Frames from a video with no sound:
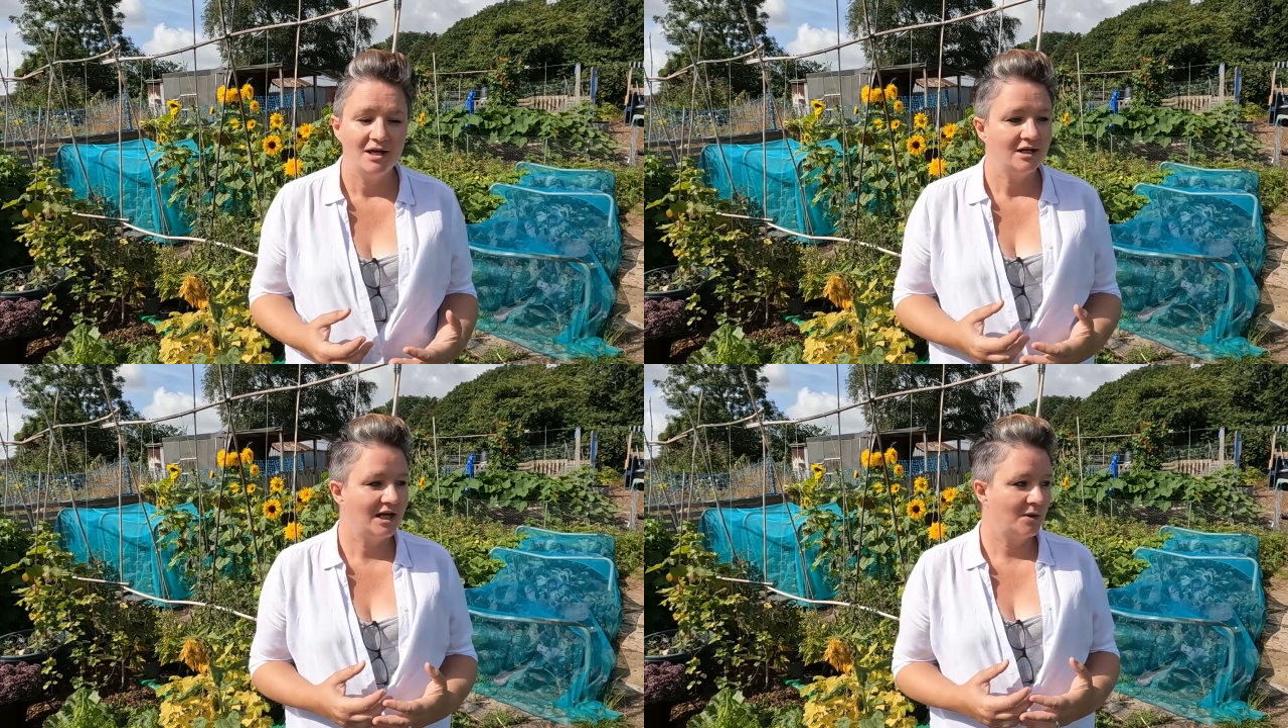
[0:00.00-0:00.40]

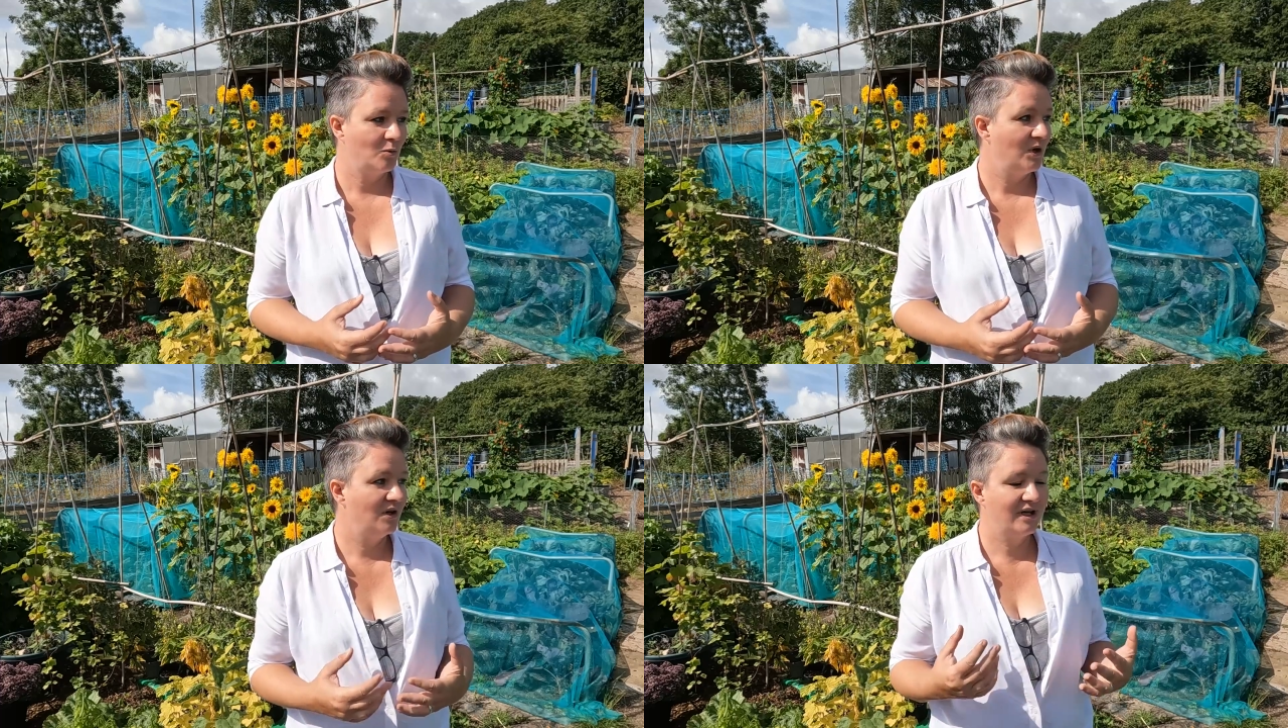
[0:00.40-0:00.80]
Now,
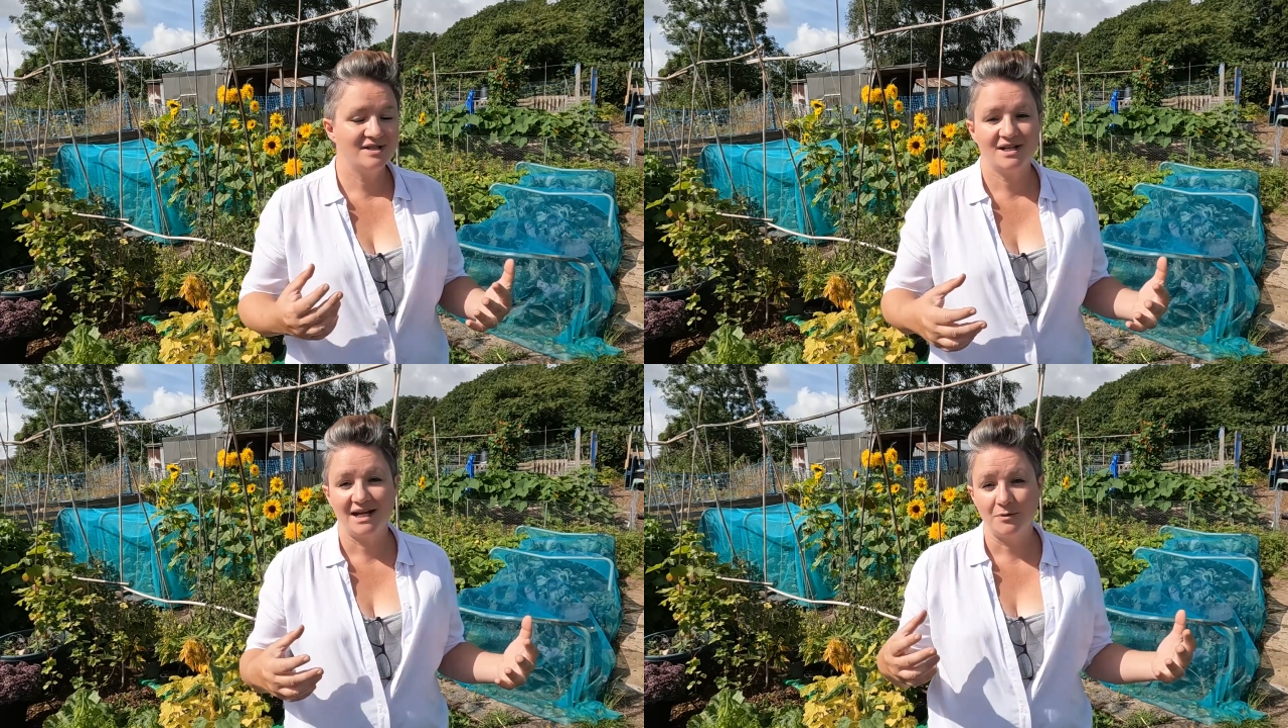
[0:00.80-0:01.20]
we're lucky
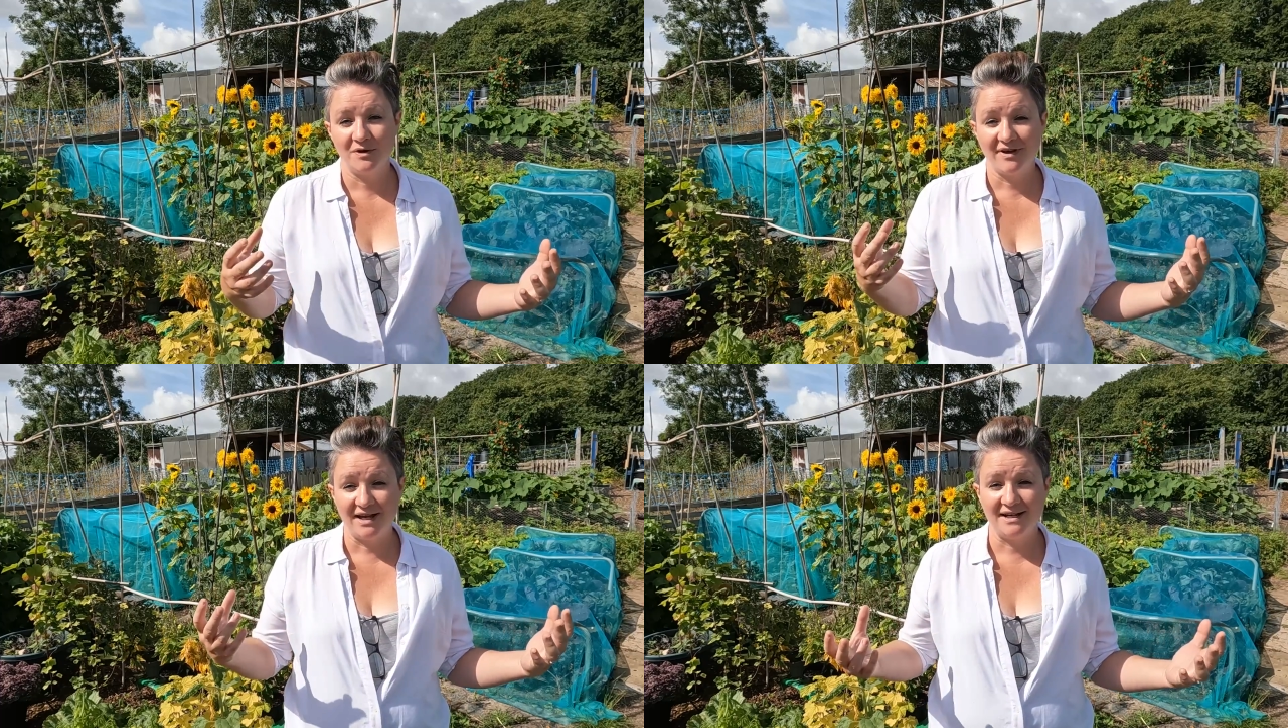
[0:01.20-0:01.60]
today
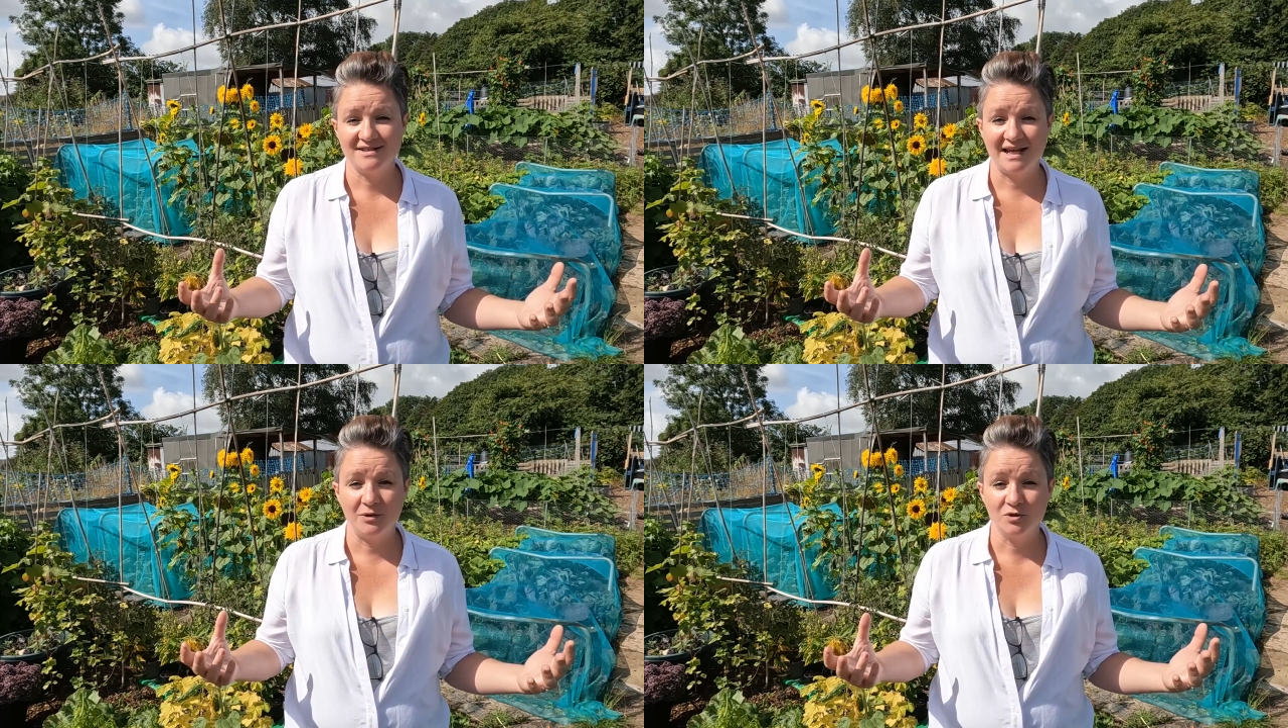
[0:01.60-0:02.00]
we've had a
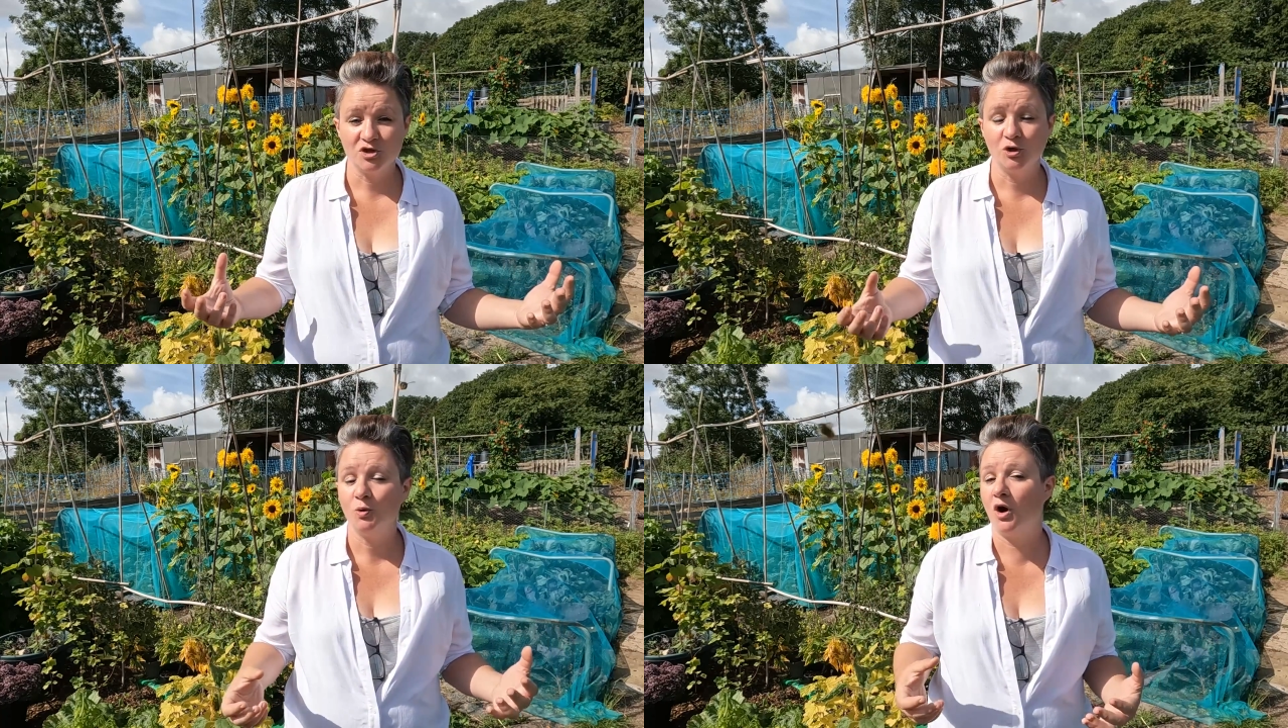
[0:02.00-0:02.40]
day or
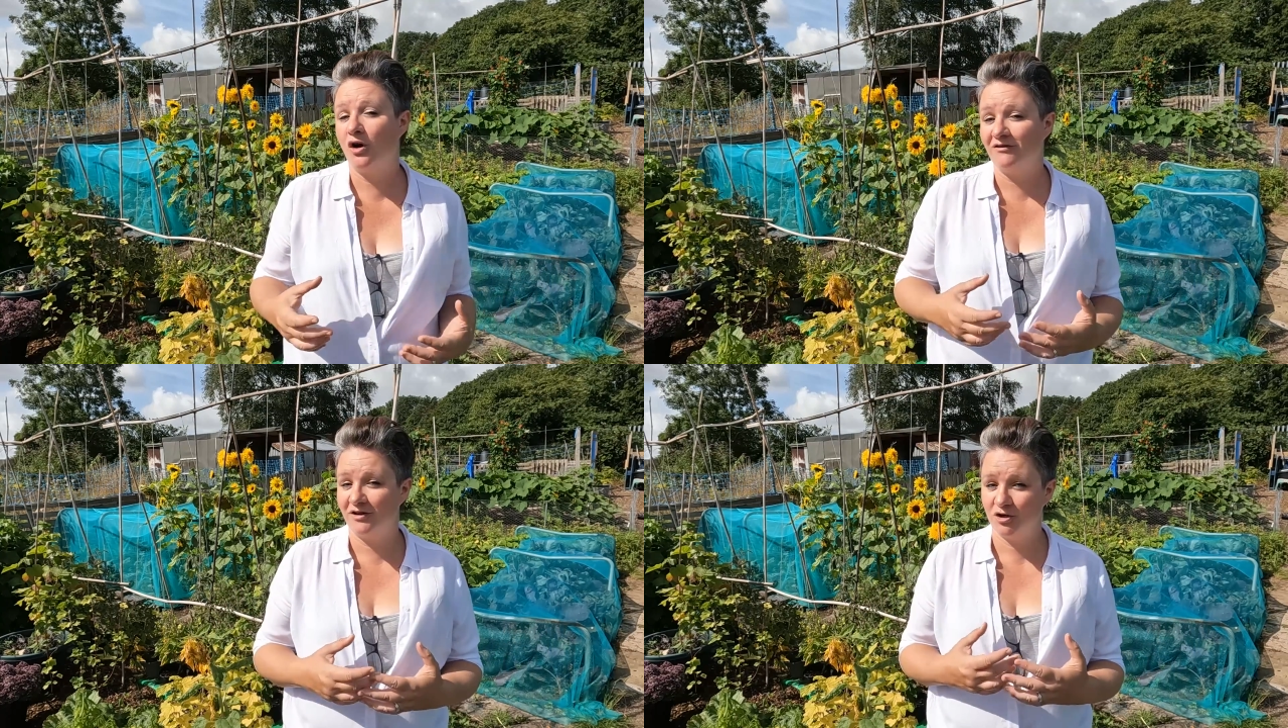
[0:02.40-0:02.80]
two of